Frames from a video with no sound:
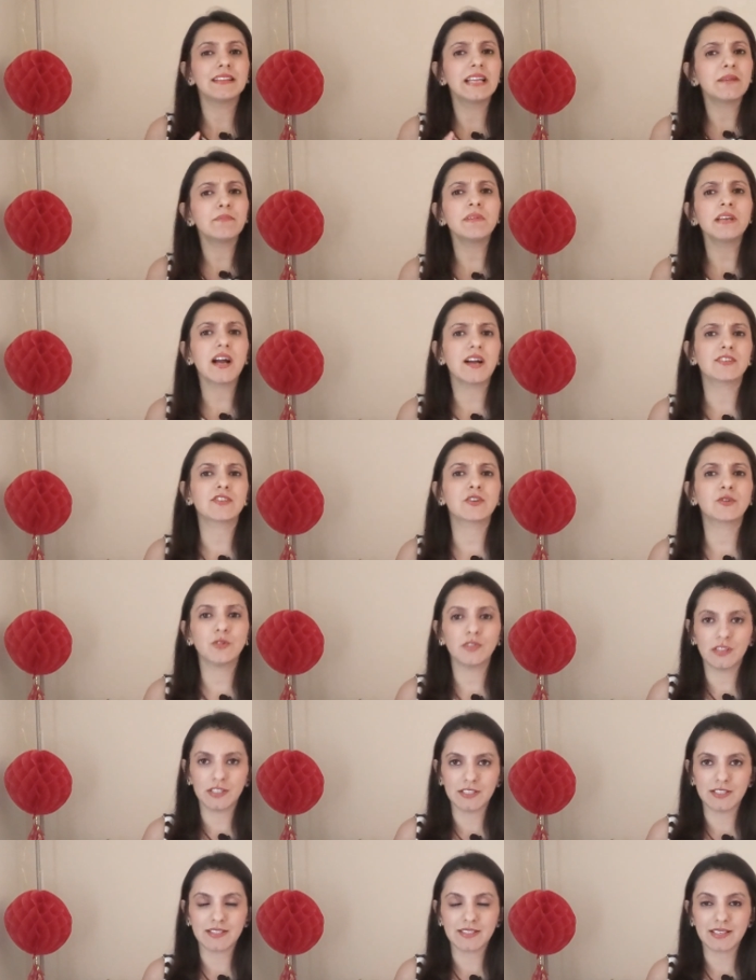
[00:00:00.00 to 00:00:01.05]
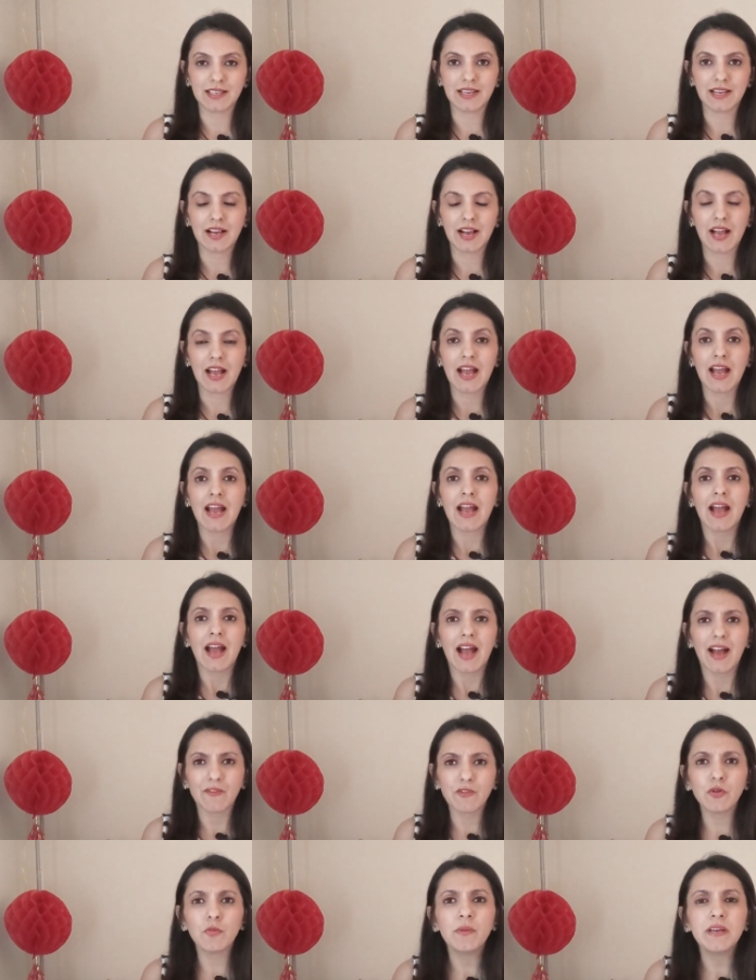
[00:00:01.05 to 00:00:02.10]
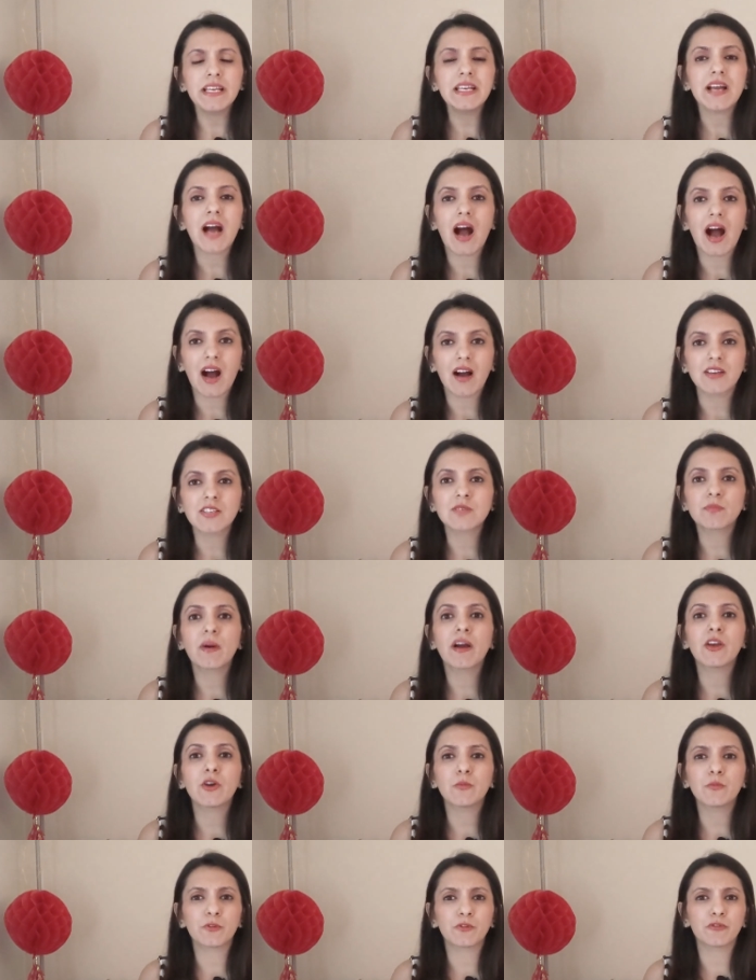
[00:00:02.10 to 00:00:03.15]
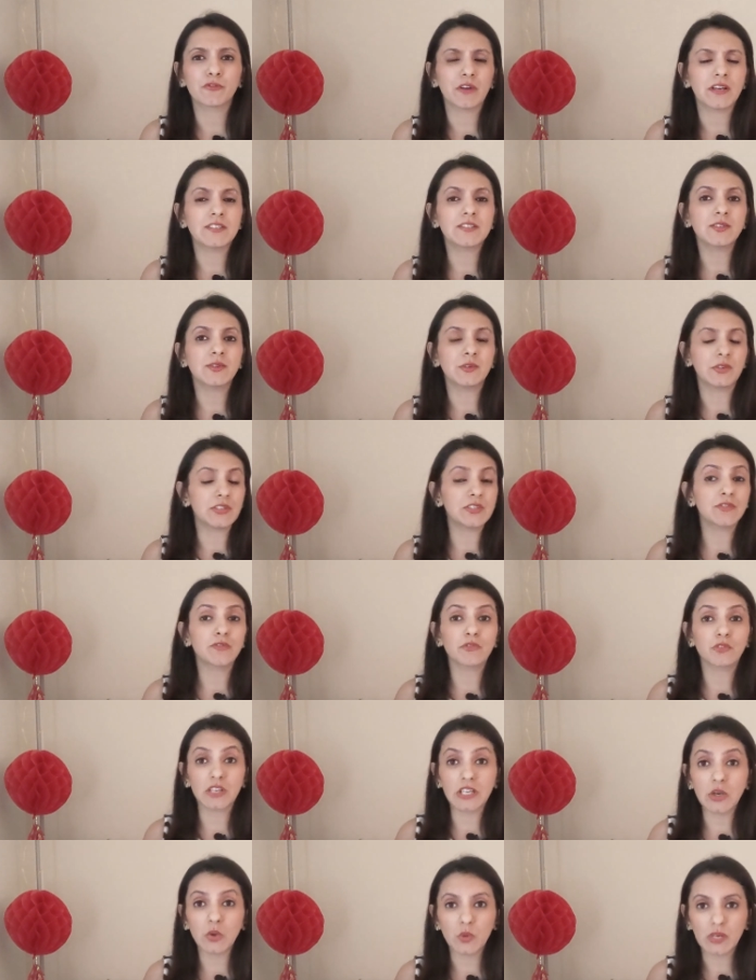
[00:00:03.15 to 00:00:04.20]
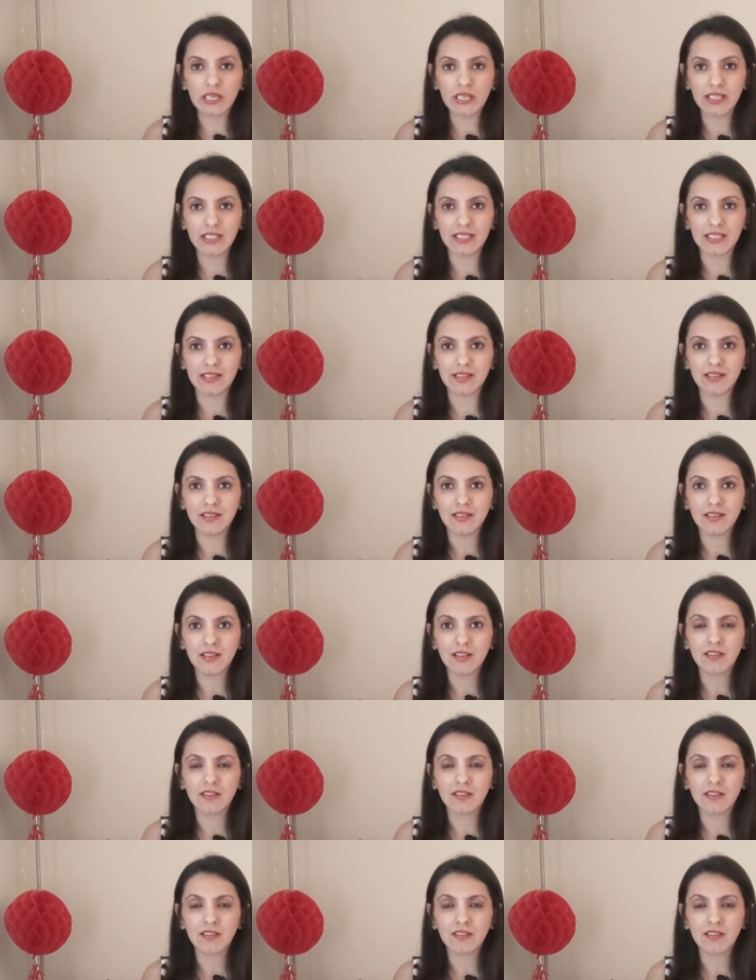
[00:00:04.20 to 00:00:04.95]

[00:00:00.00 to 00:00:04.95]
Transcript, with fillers: let me ask you this. Have you been asked by your professors frequently